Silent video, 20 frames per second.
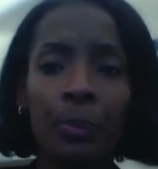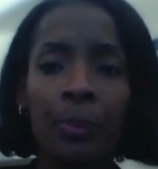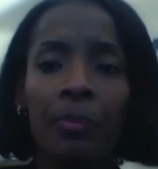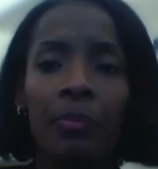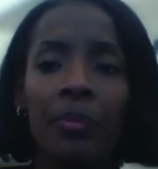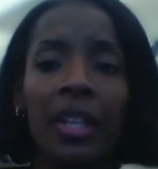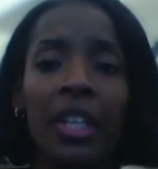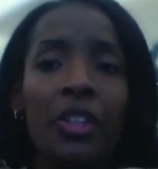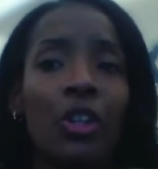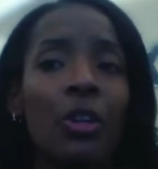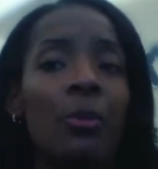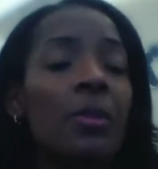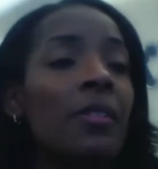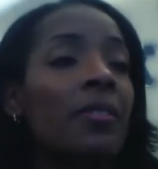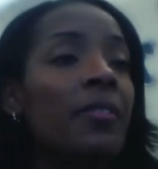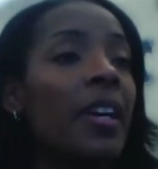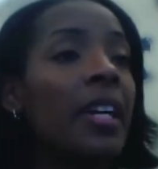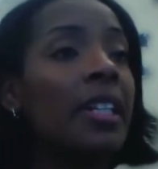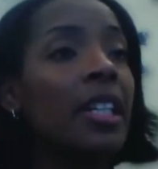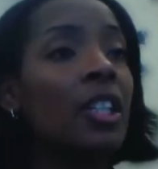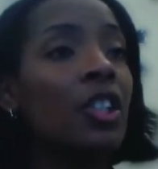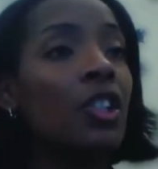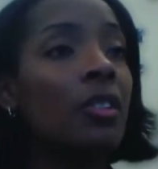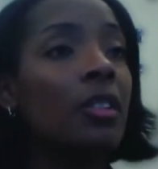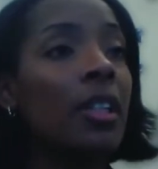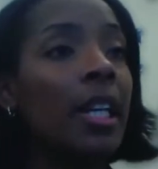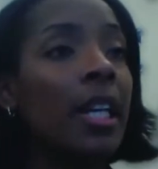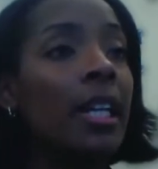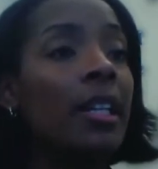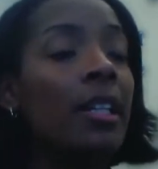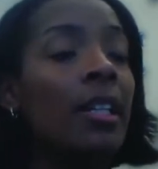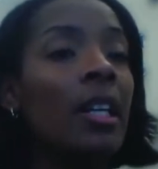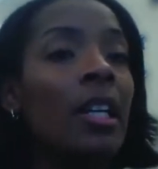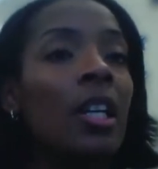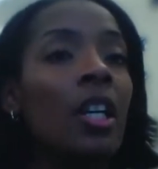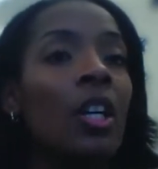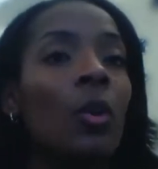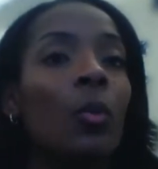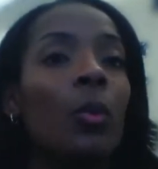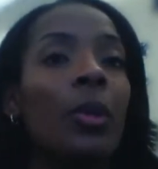in terms of financial aid,
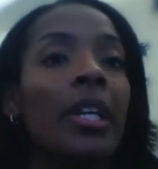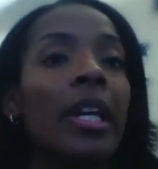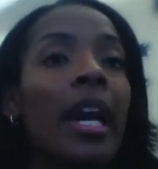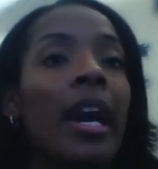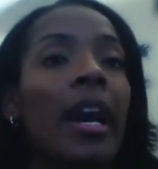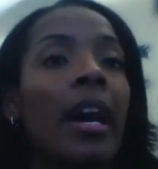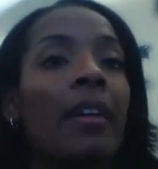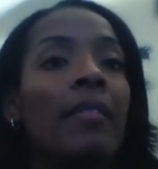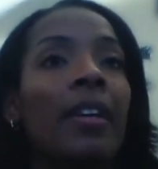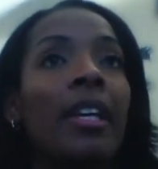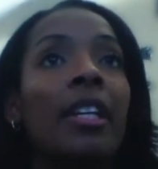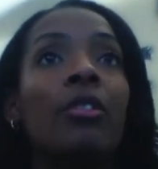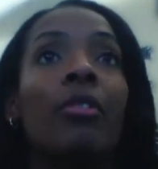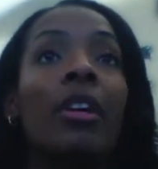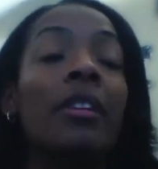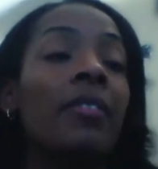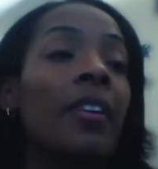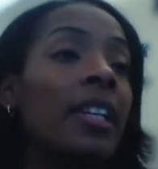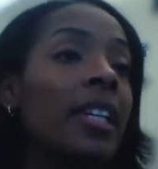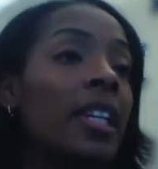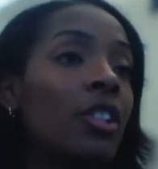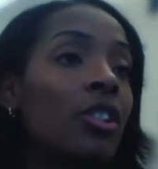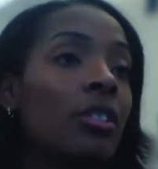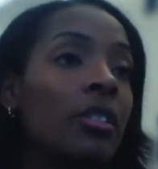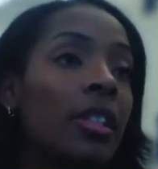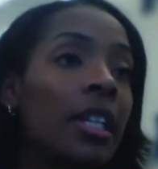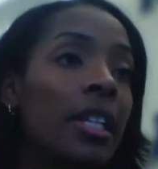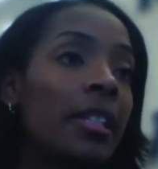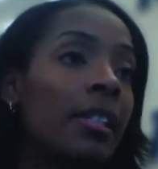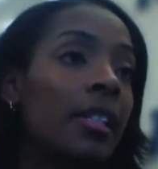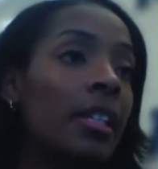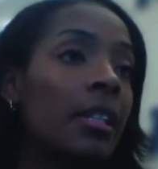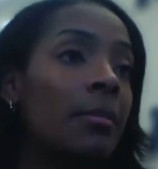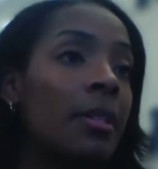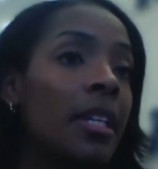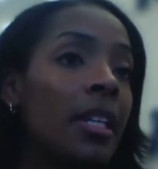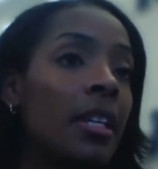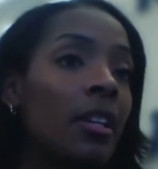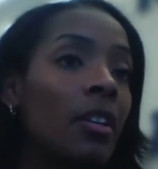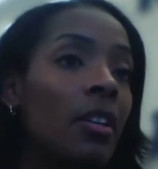we have a great financial aid team
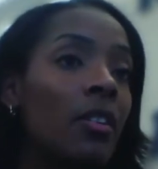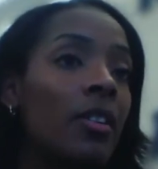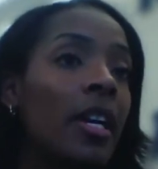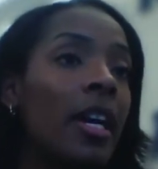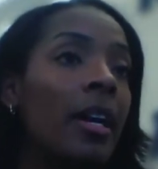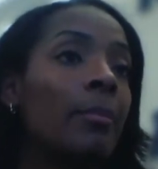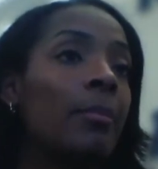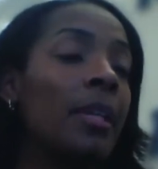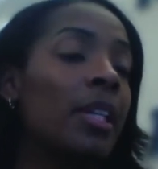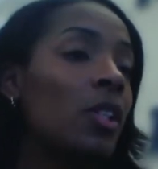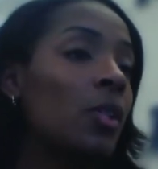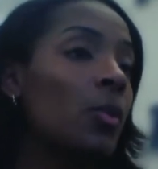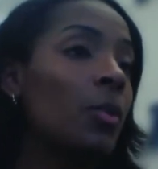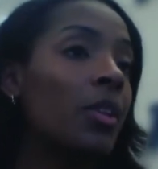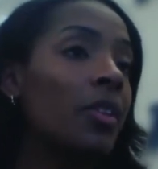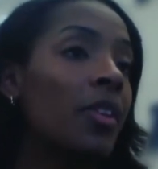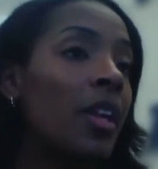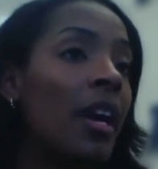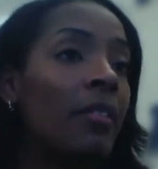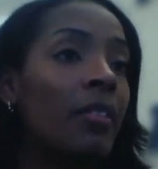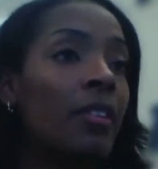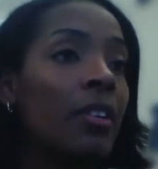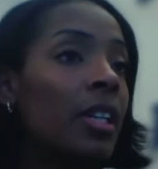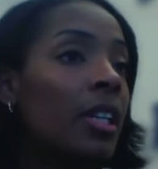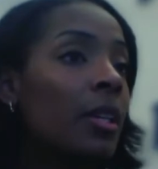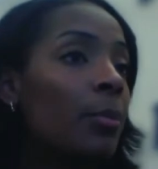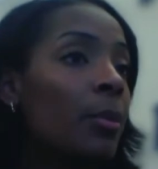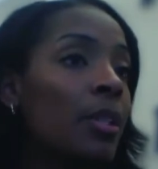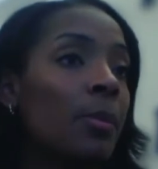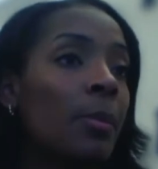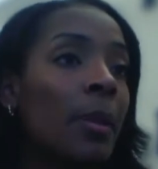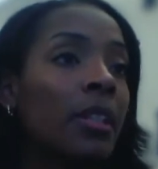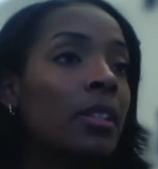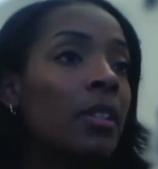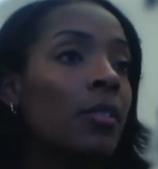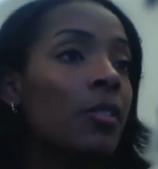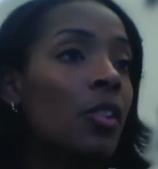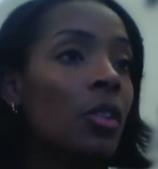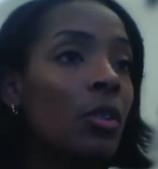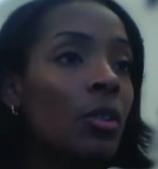here that meets with every
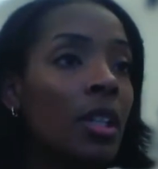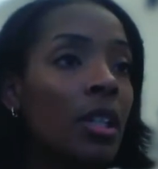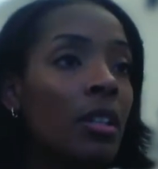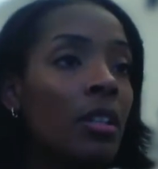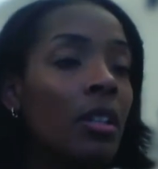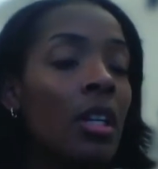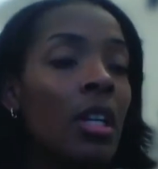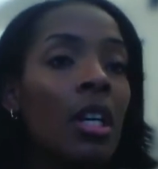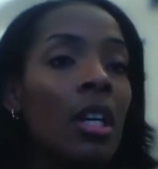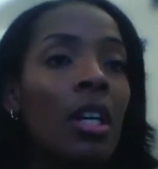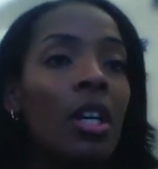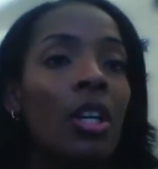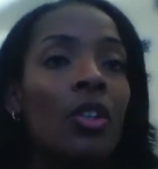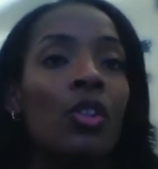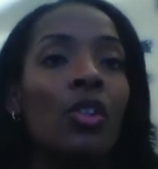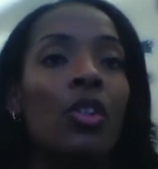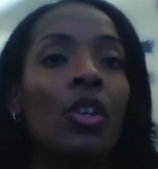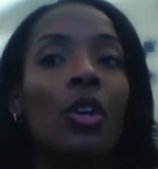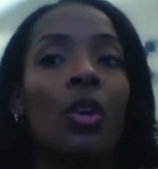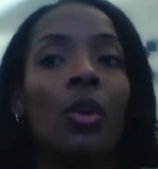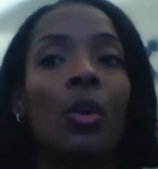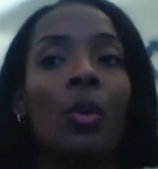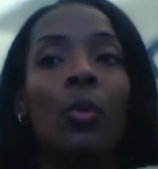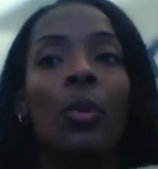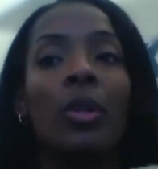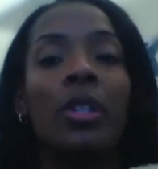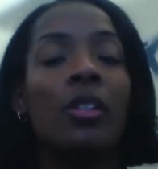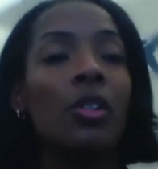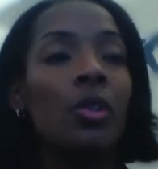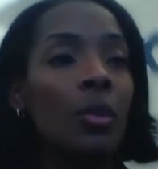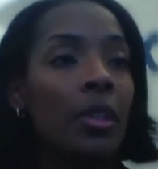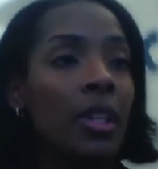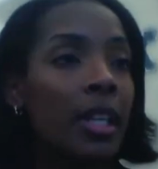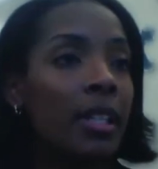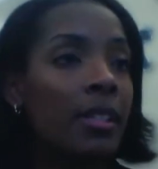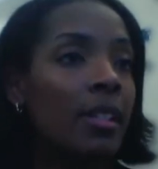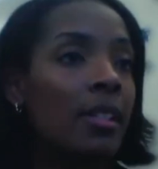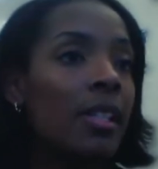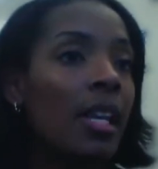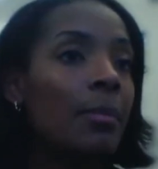prospective student. So once a student
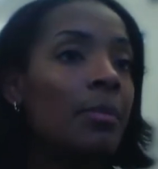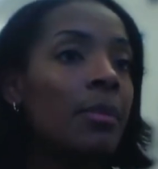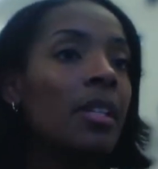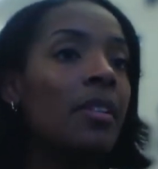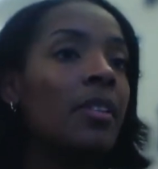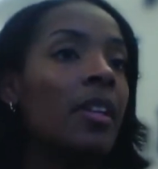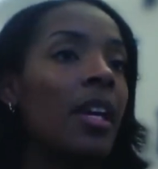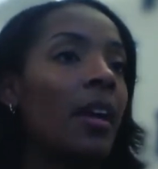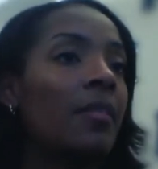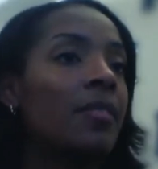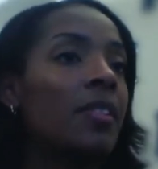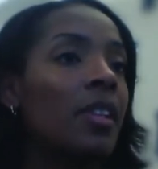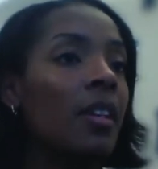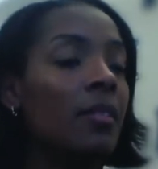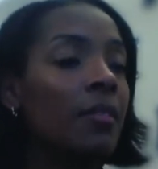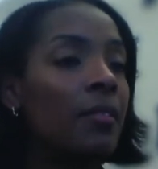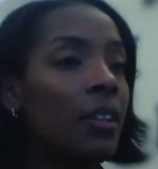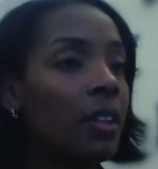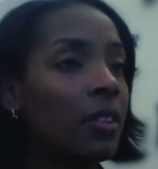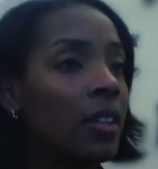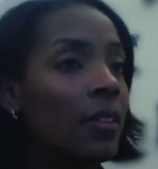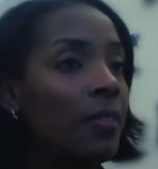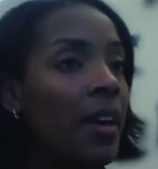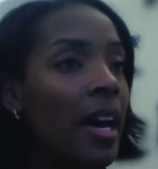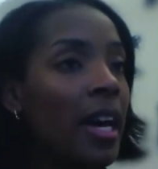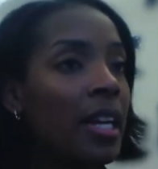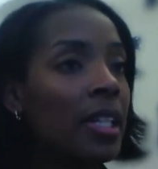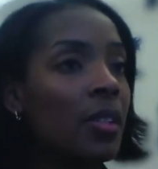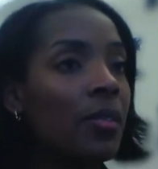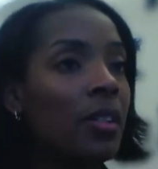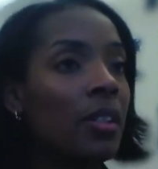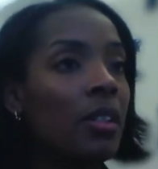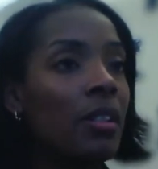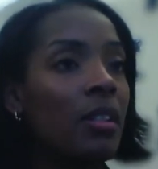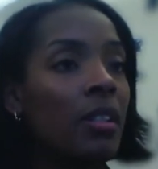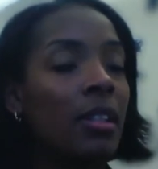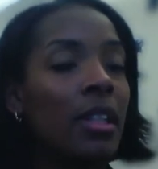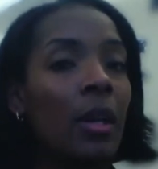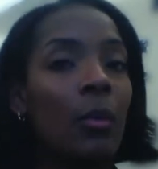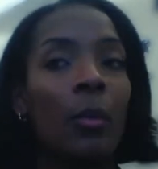gets accepted, they have to then fill out the FAFSA
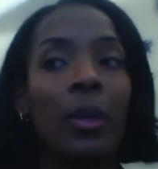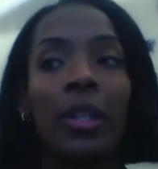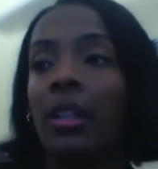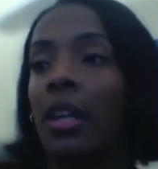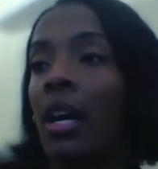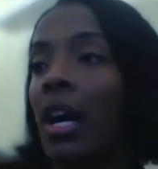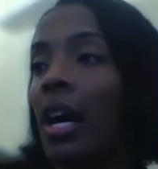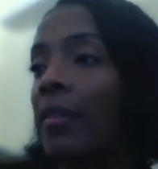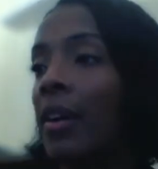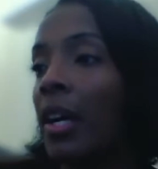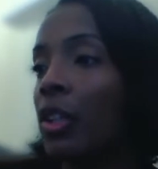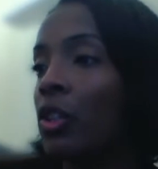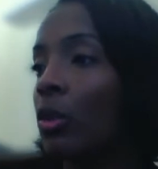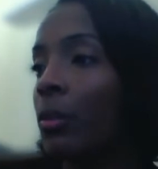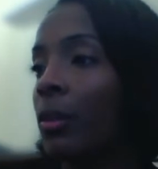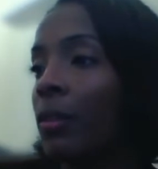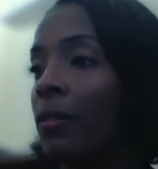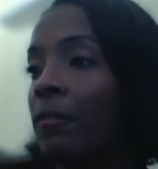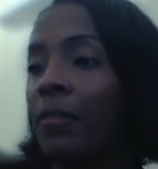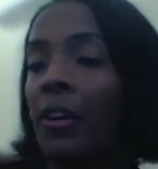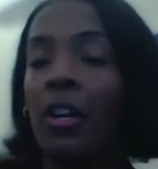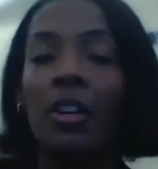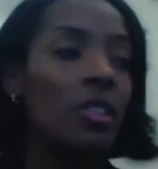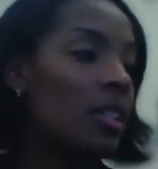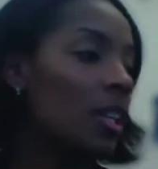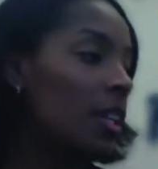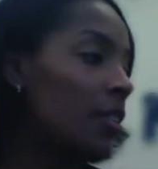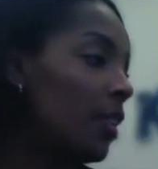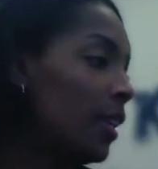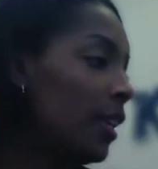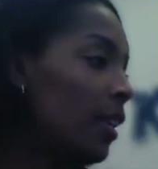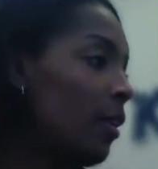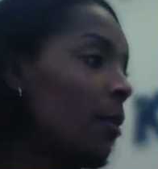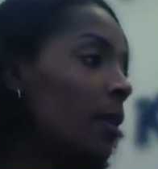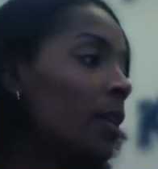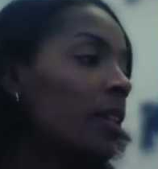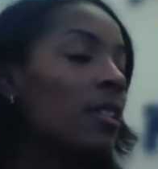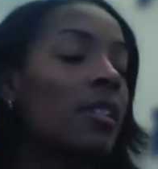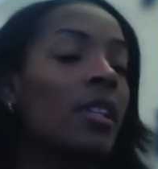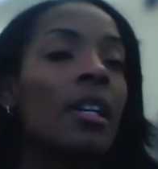that went live October 1st, I think it was.